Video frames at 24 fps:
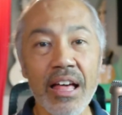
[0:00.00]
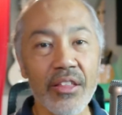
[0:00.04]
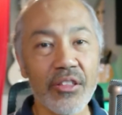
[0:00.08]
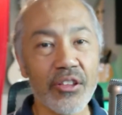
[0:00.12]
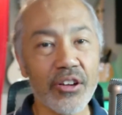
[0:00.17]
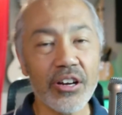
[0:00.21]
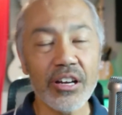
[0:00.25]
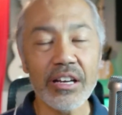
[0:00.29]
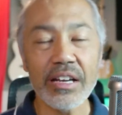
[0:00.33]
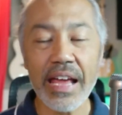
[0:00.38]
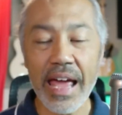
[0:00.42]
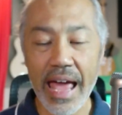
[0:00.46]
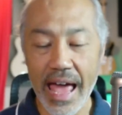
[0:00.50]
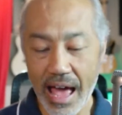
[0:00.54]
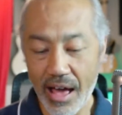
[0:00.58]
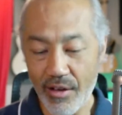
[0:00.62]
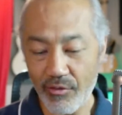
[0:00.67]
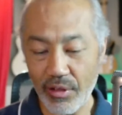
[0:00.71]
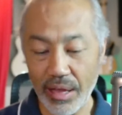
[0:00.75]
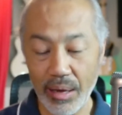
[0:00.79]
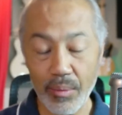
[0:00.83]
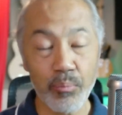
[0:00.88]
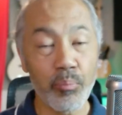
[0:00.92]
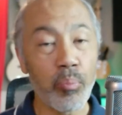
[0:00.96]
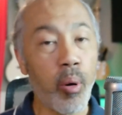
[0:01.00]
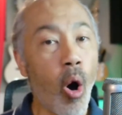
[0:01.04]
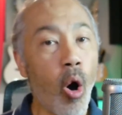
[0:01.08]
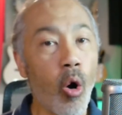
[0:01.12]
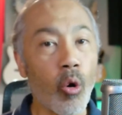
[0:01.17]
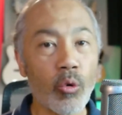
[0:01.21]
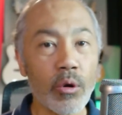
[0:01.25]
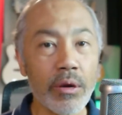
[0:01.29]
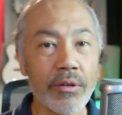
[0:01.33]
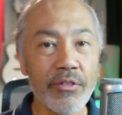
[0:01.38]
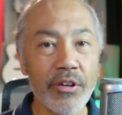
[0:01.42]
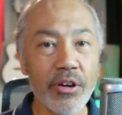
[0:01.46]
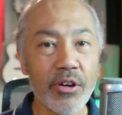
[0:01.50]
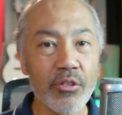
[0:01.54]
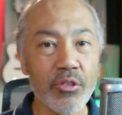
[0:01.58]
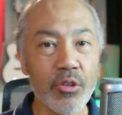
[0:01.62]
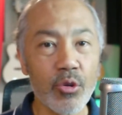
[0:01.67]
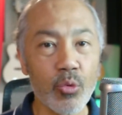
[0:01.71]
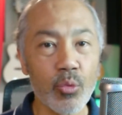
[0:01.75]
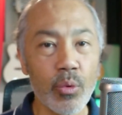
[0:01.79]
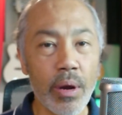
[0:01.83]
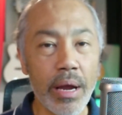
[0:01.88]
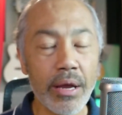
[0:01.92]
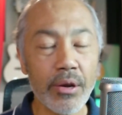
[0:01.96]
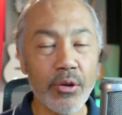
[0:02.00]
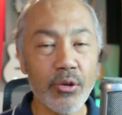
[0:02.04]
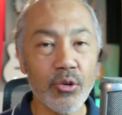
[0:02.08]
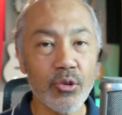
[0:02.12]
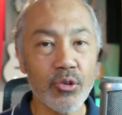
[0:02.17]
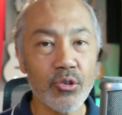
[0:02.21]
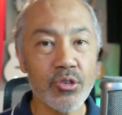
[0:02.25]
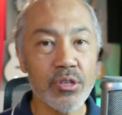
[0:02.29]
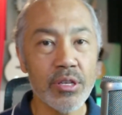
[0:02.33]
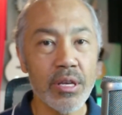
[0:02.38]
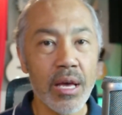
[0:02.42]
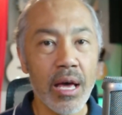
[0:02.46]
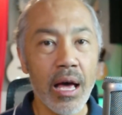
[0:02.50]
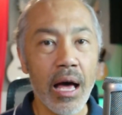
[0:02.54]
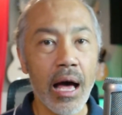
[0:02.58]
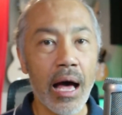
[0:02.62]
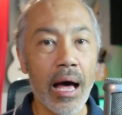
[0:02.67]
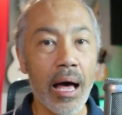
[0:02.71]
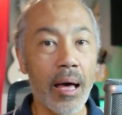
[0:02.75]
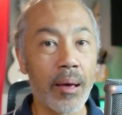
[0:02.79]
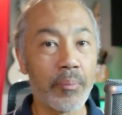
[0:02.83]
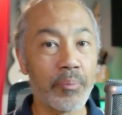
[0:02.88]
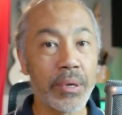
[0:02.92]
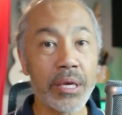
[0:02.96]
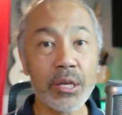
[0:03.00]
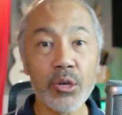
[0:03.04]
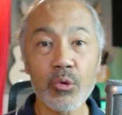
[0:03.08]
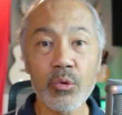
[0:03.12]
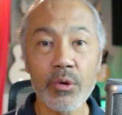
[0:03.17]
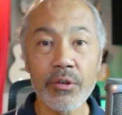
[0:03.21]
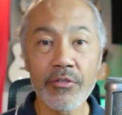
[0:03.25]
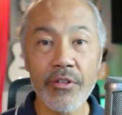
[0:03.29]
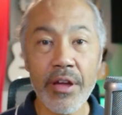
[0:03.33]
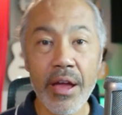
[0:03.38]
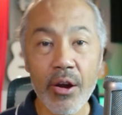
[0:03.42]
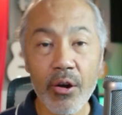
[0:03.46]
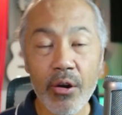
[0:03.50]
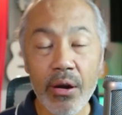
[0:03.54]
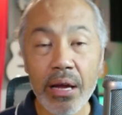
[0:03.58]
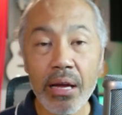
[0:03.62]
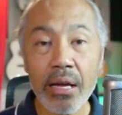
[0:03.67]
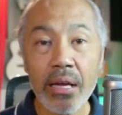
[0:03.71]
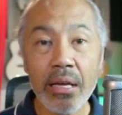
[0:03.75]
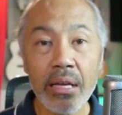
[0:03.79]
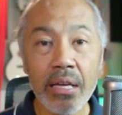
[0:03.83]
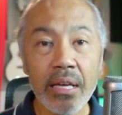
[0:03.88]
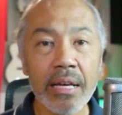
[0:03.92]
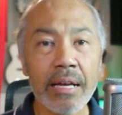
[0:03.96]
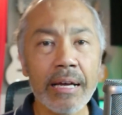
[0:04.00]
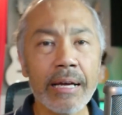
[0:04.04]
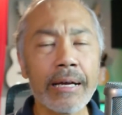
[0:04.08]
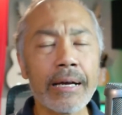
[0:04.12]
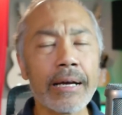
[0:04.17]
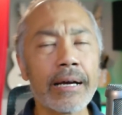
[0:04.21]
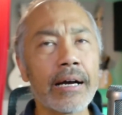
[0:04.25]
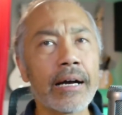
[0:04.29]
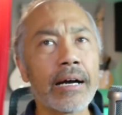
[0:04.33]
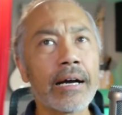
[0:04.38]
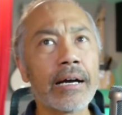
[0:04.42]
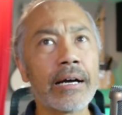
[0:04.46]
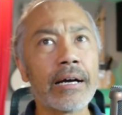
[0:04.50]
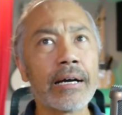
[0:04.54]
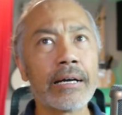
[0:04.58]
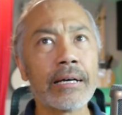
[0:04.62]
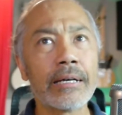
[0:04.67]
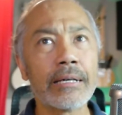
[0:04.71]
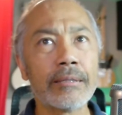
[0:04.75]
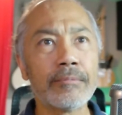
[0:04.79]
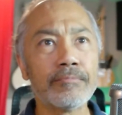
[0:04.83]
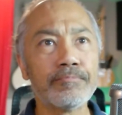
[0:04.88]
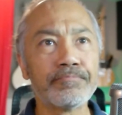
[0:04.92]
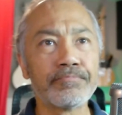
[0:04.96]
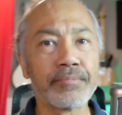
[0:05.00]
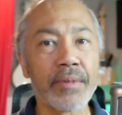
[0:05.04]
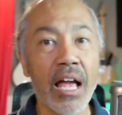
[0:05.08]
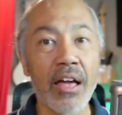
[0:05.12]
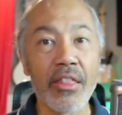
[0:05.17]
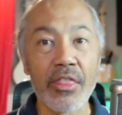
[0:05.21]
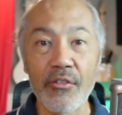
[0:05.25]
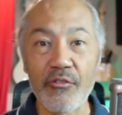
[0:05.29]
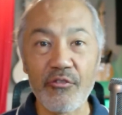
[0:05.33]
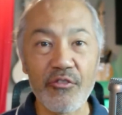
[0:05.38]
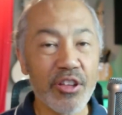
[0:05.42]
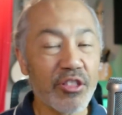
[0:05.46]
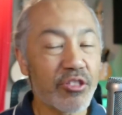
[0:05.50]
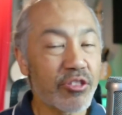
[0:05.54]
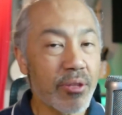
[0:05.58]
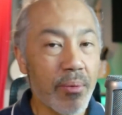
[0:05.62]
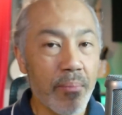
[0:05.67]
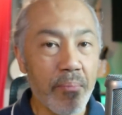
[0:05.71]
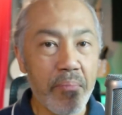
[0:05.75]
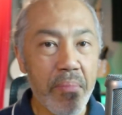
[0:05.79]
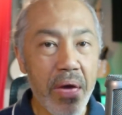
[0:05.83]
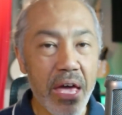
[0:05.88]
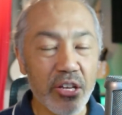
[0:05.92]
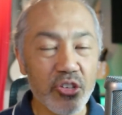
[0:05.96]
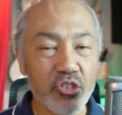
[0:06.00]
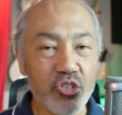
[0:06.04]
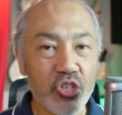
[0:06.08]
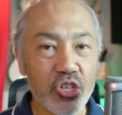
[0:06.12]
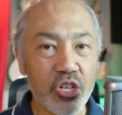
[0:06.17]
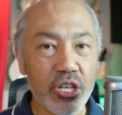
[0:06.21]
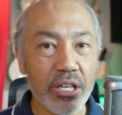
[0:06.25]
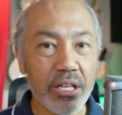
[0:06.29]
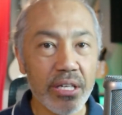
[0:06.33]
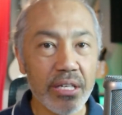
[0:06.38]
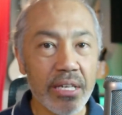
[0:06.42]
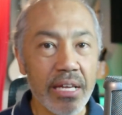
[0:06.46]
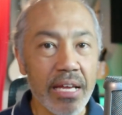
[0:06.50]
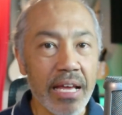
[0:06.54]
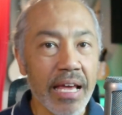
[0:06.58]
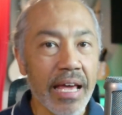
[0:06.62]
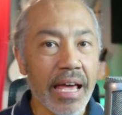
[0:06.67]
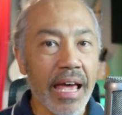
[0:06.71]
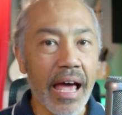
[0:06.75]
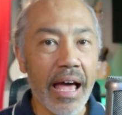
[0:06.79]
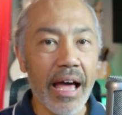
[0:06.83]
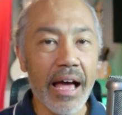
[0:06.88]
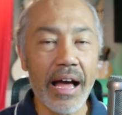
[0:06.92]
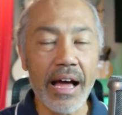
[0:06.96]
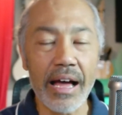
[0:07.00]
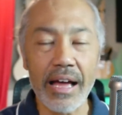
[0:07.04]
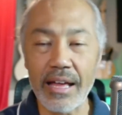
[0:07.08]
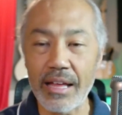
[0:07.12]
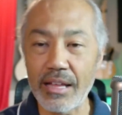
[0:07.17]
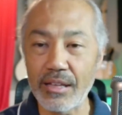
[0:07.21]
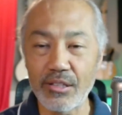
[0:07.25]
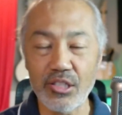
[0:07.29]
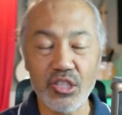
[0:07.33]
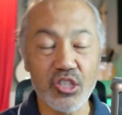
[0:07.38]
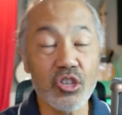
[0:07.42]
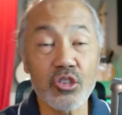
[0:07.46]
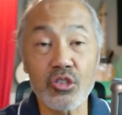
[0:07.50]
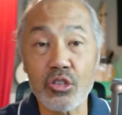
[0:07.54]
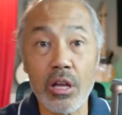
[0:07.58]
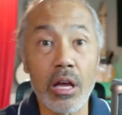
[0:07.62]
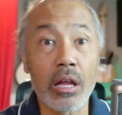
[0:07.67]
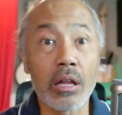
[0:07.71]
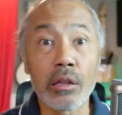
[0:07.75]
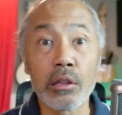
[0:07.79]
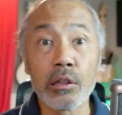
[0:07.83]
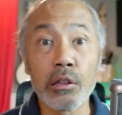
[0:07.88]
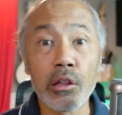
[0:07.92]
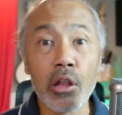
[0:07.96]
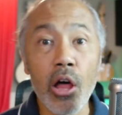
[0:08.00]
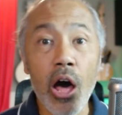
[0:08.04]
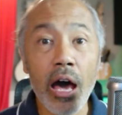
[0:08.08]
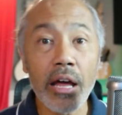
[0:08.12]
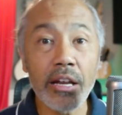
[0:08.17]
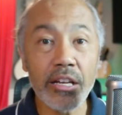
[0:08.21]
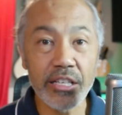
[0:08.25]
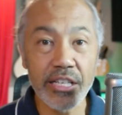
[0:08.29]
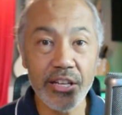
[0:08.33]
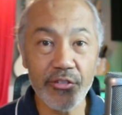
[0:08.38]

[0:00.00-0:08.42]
they're going to have like Paul Revere and the Raiders, Peter Rivera, the Fifth Dimension, just a lot of